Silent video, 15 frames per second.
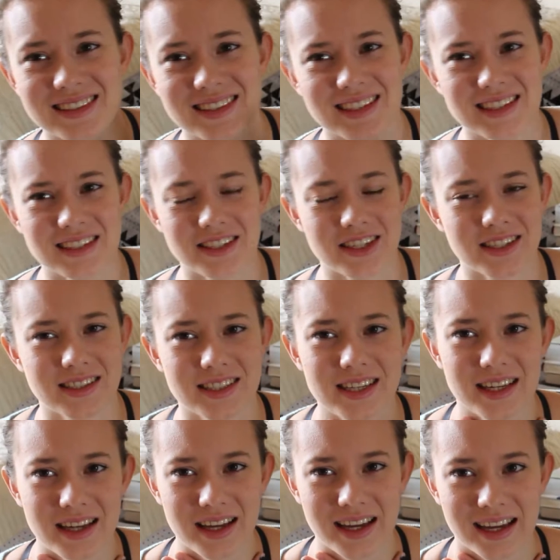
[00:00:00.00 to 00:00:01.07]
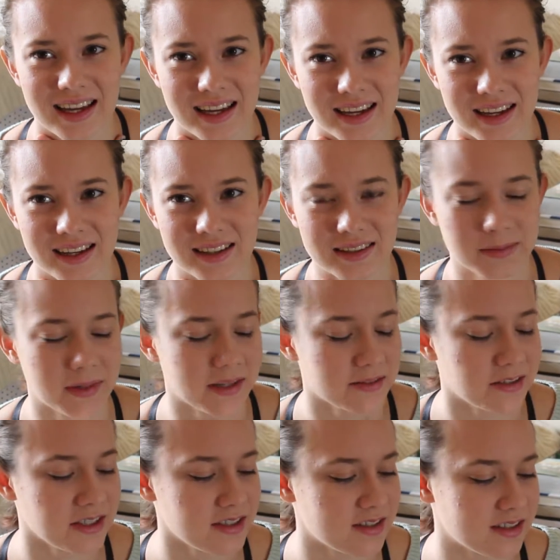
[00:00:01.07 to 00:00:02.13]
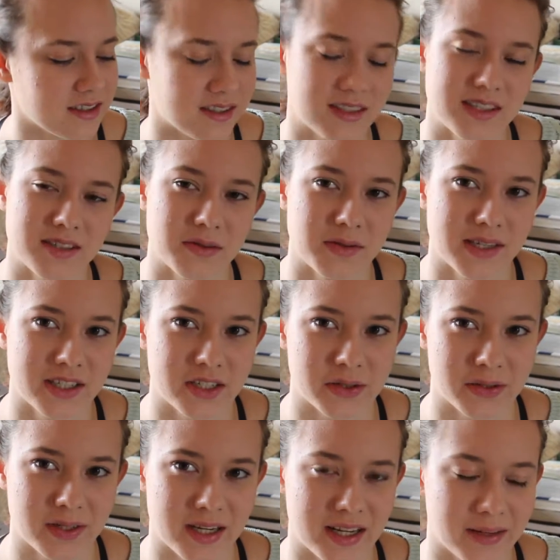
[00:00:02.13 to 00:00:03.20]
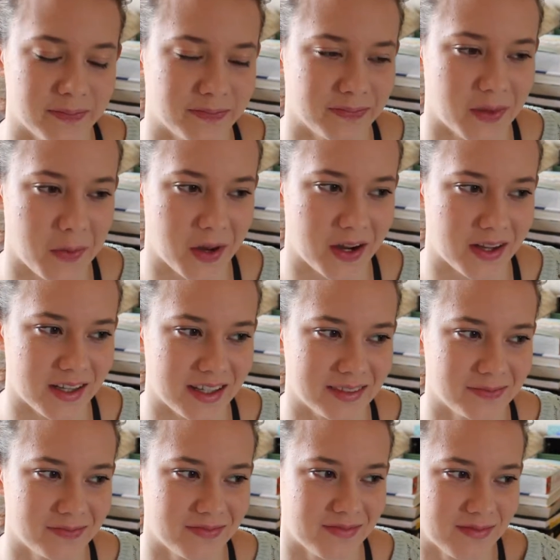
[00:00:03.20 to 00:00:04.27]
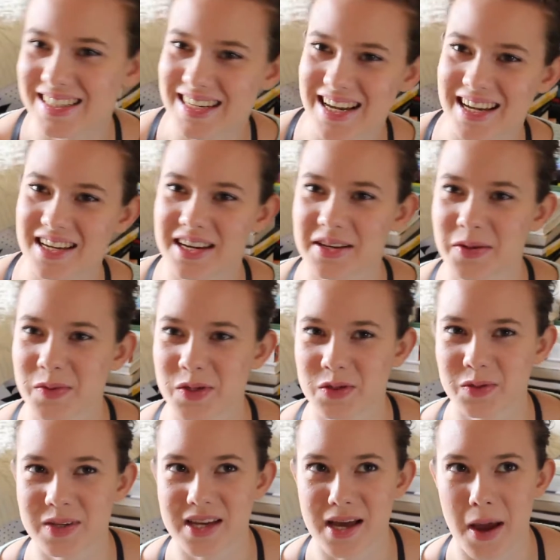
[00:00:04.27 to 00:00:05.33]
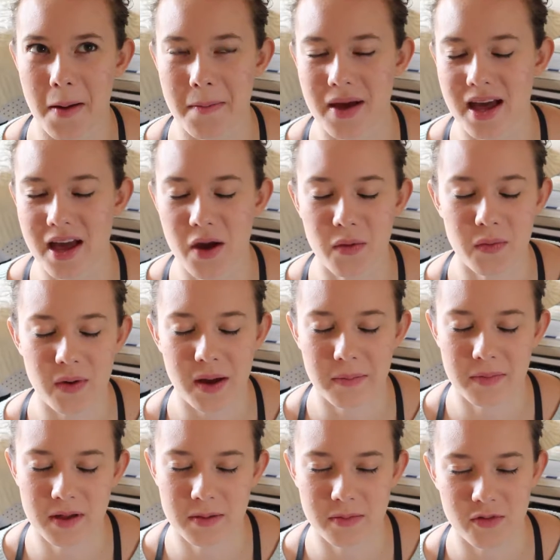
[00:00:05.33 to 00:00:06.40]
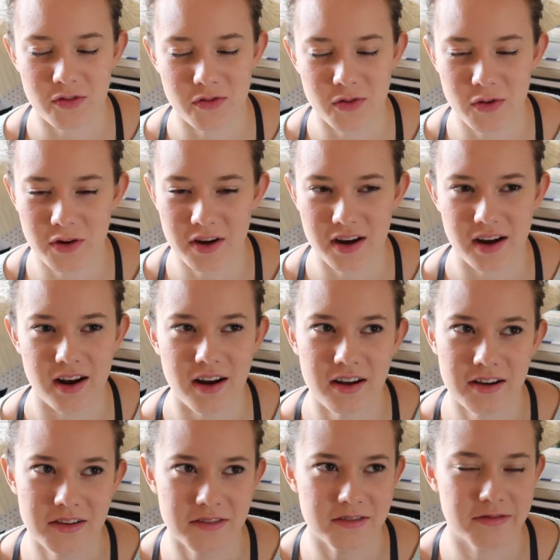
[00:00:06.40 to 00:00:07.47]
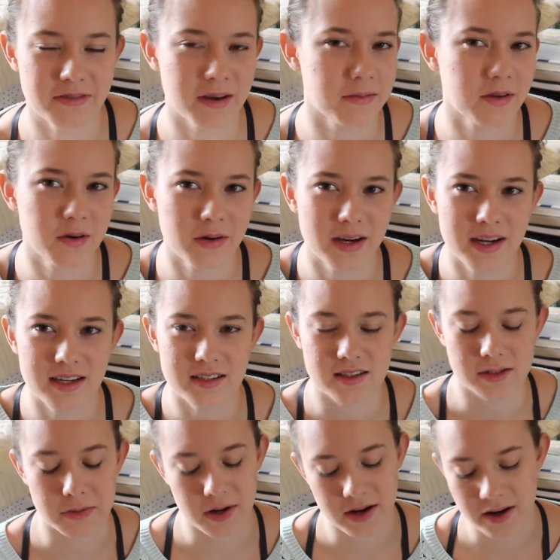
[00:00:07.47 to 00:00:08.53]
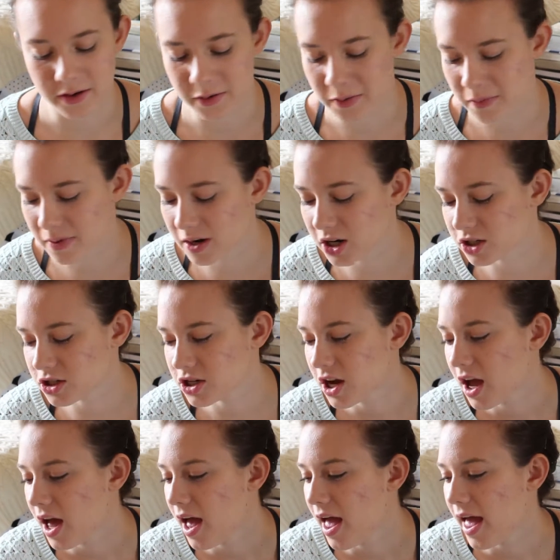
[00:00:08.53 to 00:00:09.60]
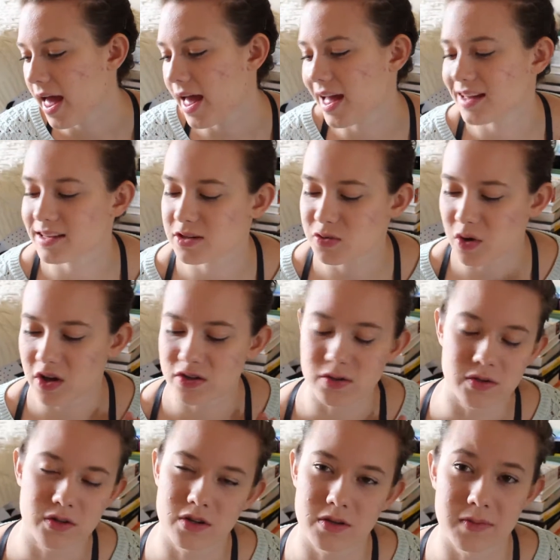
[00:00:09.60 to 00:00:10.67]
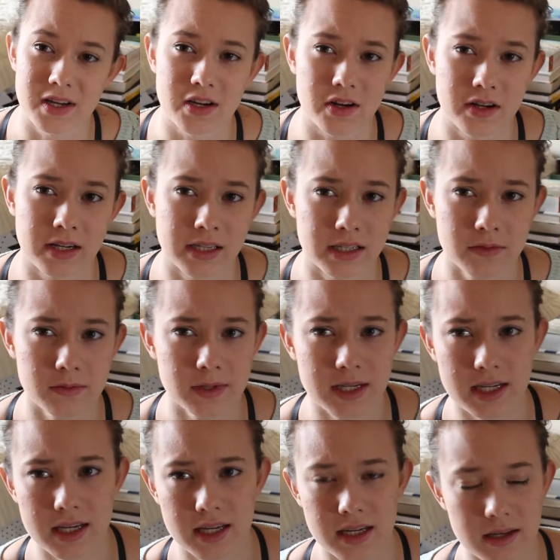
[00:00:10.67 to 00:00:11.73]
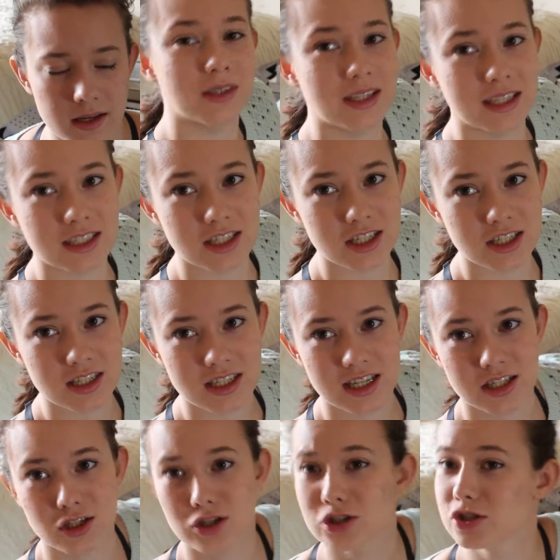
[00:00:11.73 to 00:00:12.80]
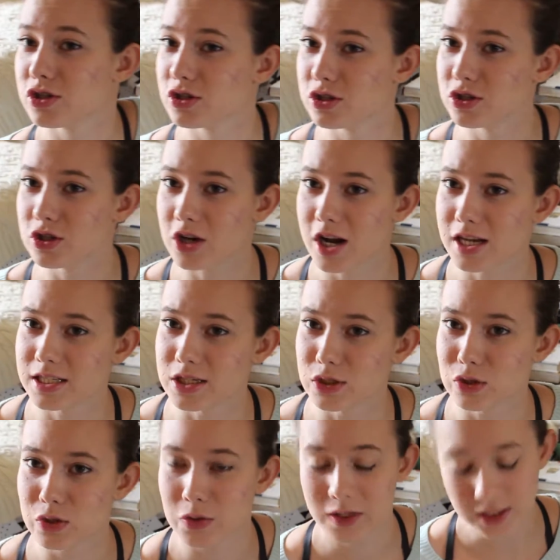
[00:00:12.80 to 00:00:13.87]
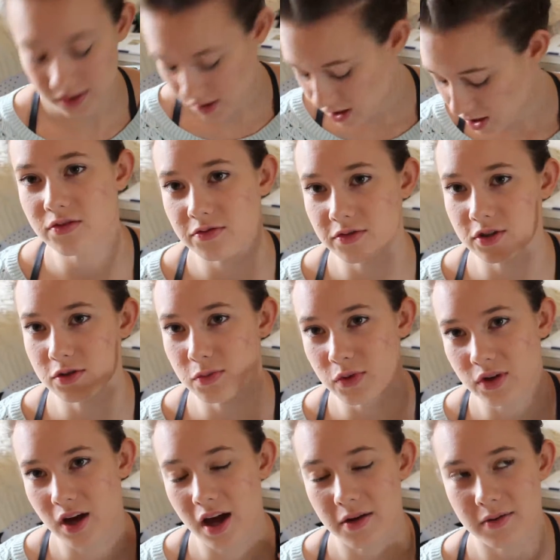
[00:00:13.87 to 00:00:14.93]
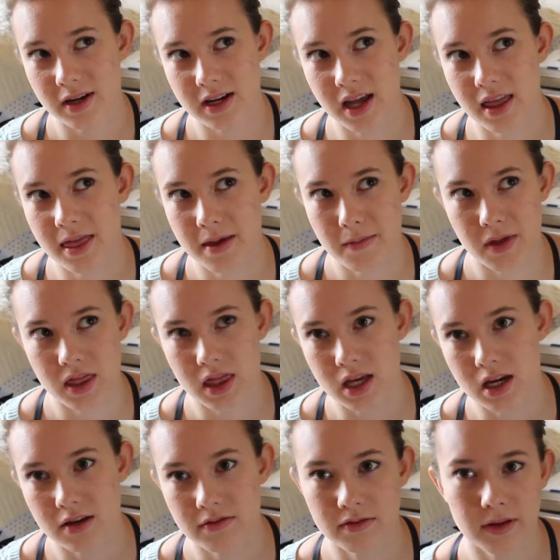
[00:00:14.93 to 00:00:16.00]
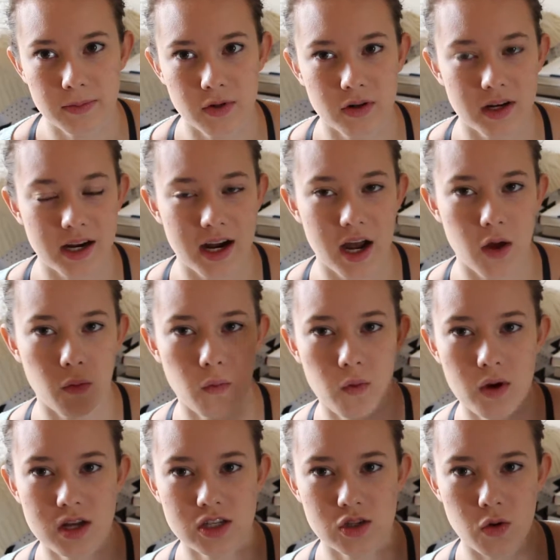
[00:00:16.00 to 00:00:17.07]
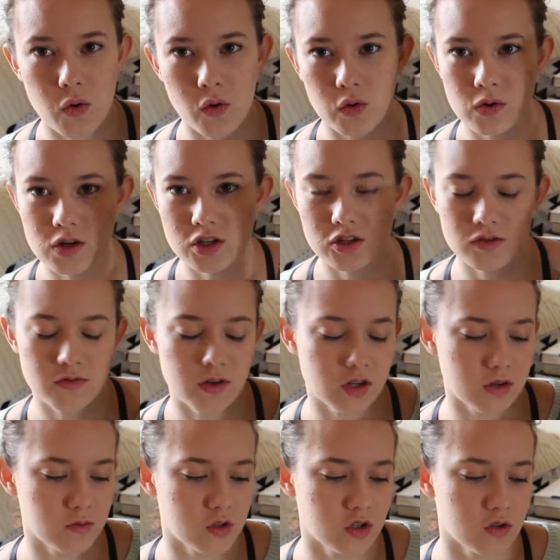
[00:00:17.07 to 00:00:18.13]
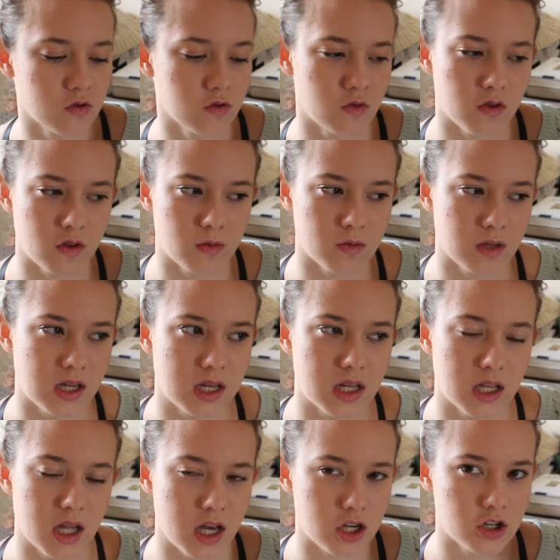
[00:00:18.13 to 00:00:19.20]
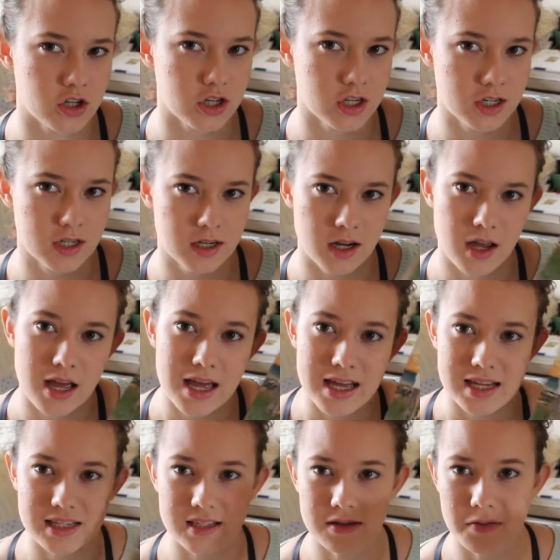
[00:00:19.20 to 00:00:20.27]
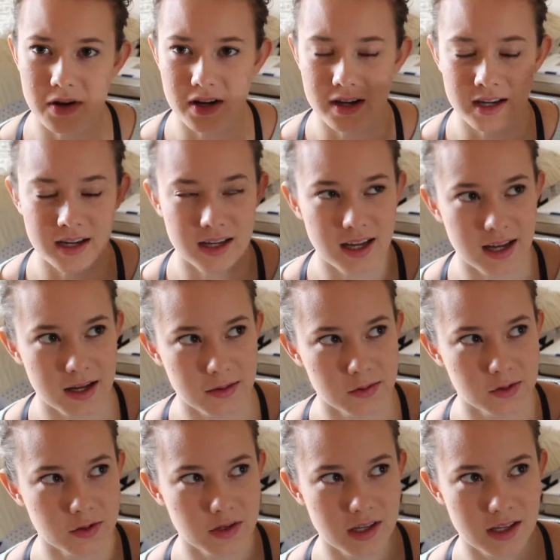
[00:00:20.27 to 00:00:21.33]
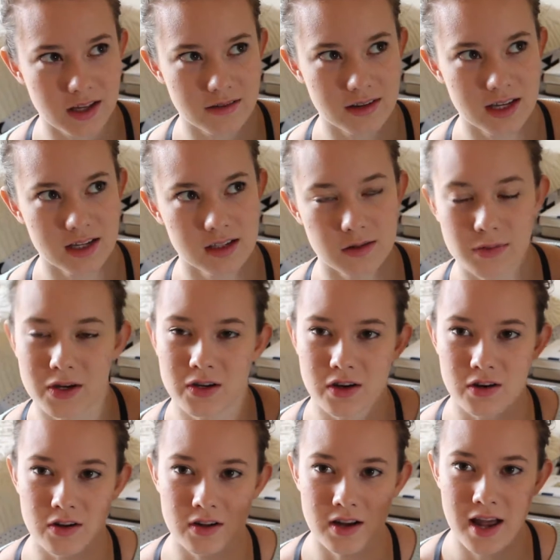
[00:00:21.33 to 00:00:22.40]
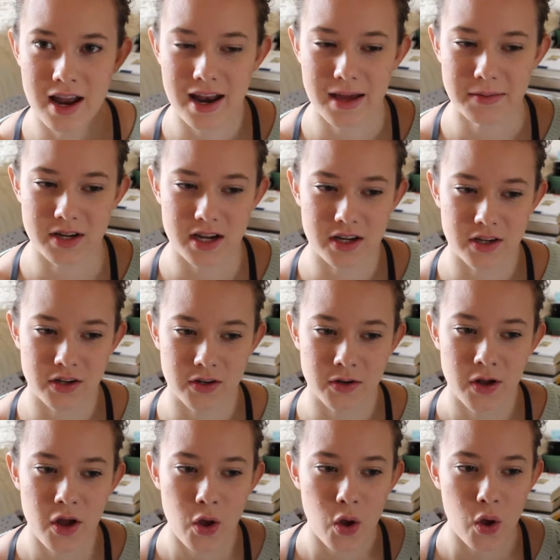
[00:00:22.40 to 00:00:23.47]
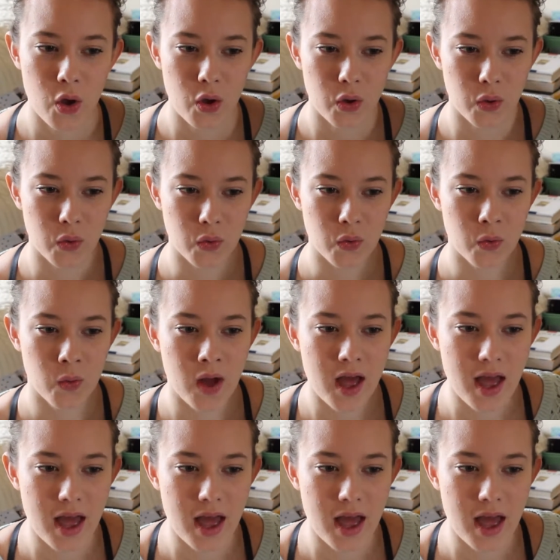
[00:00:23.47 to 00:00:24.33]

is Jessie, and my voice just doesn't want to today, apparently. Today I'm doing my wrap-up for February, since we are now in March, and this will also include my currently reading. Let's just get straight into it. The first book I read in the month of February was Orange Volume 2, the complete collection. This is a manga. I absolutely love it. It is about a girl named Naho who